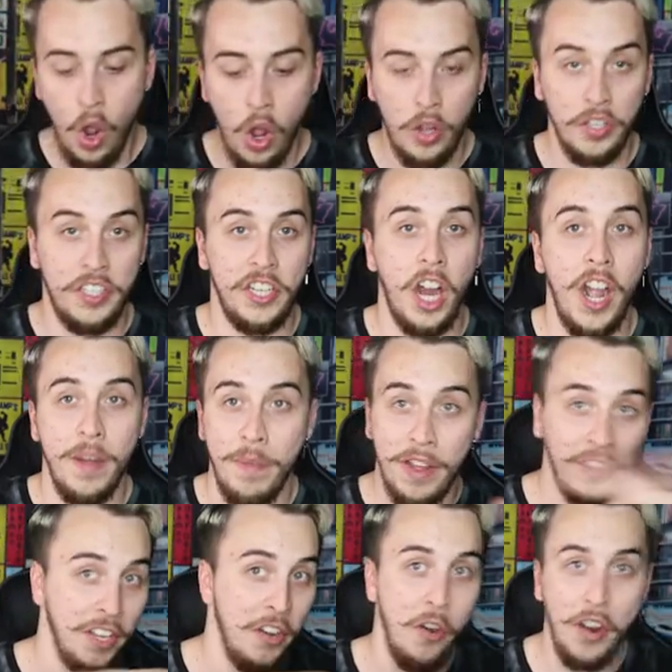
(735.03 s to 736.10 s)
oh, sorry
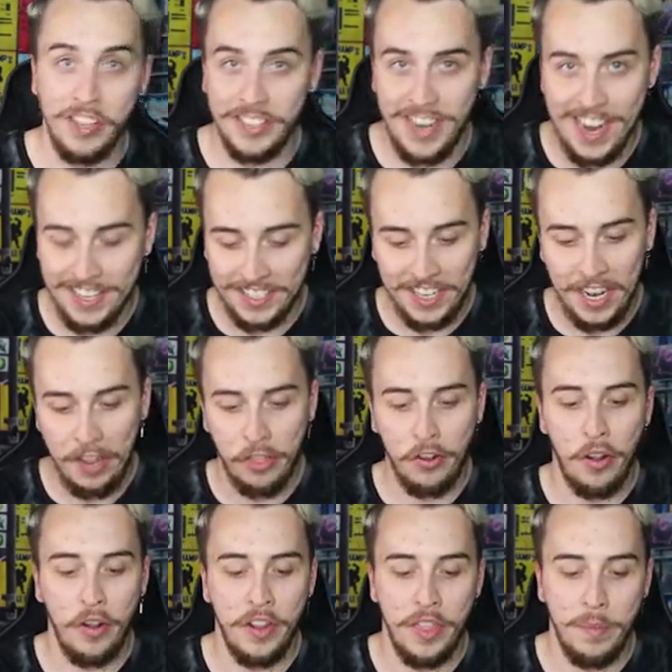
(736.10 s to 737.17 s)
about the noise, guys. I gotta
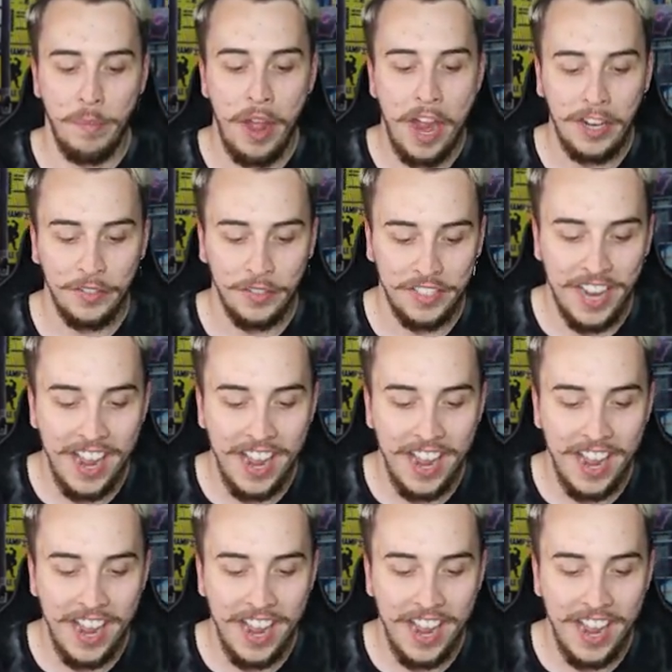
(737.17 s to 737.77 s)
throw it in the box for